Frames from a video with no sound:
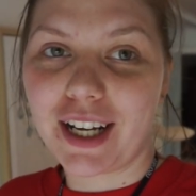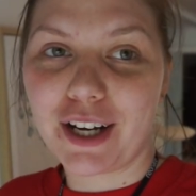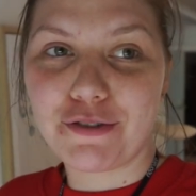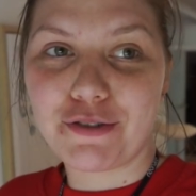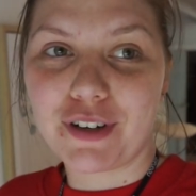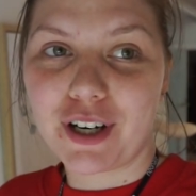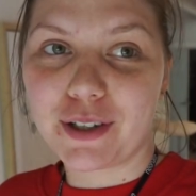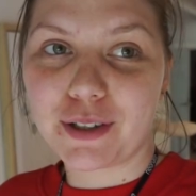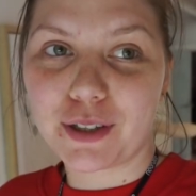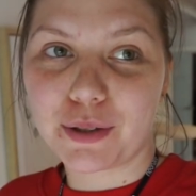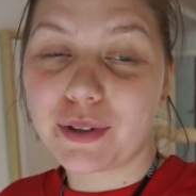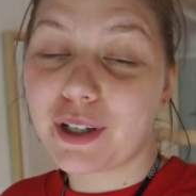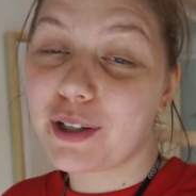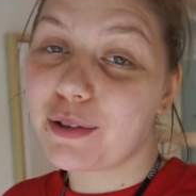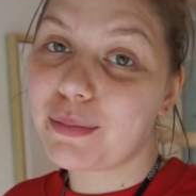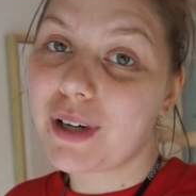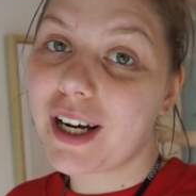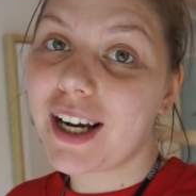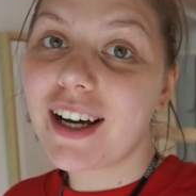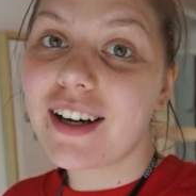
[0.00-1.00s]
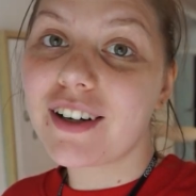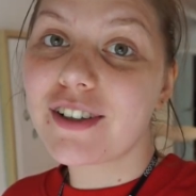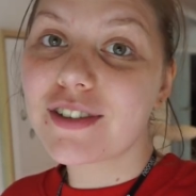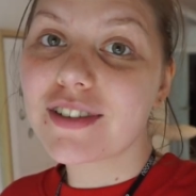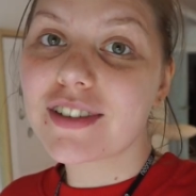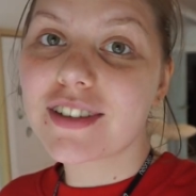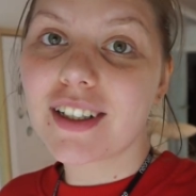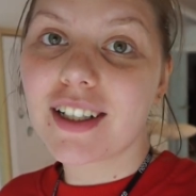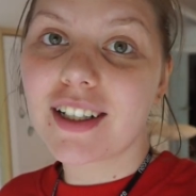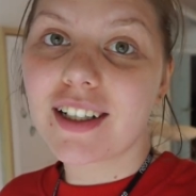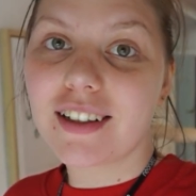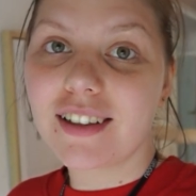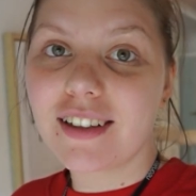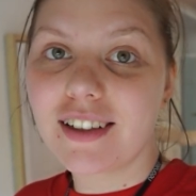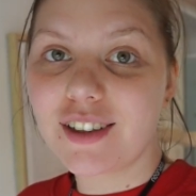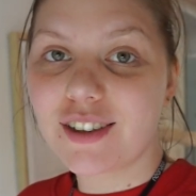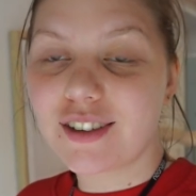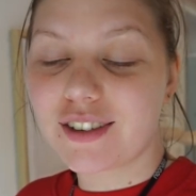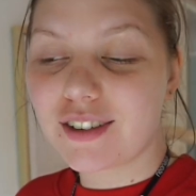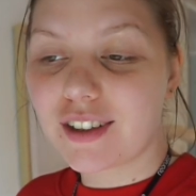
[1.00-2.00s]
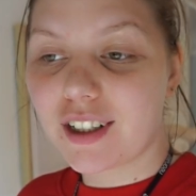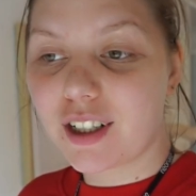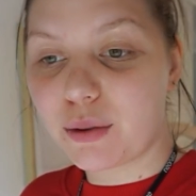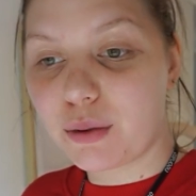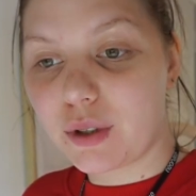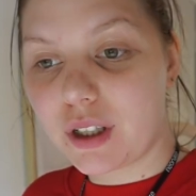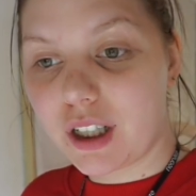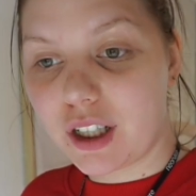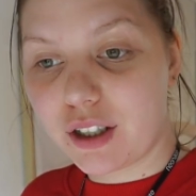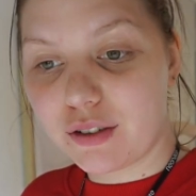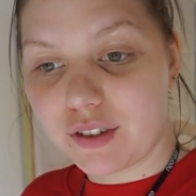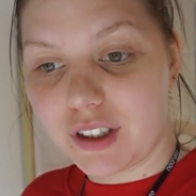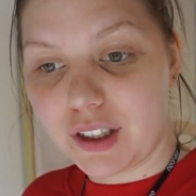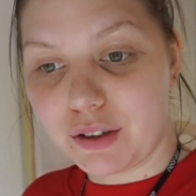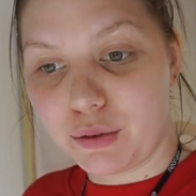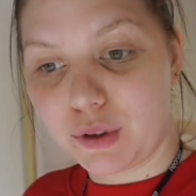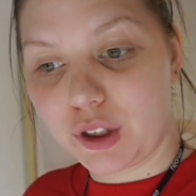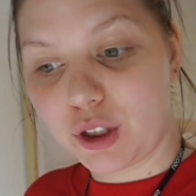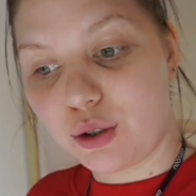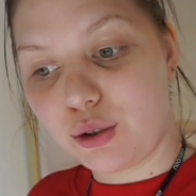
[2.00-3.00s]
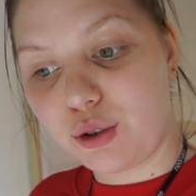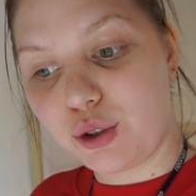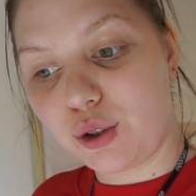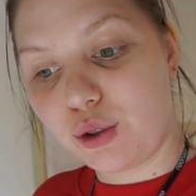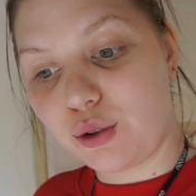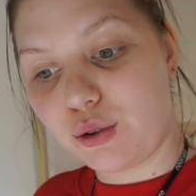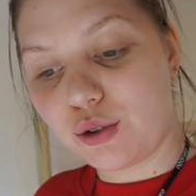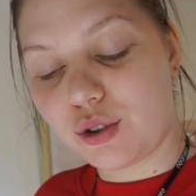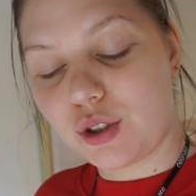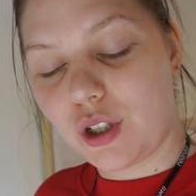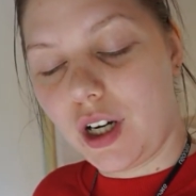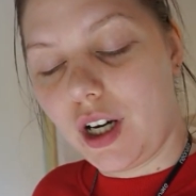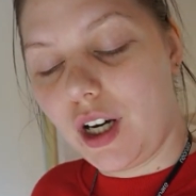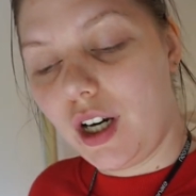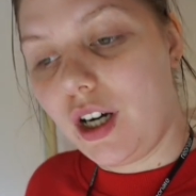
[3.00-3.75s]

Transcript: I found around my house that I need to get rid of that we don't use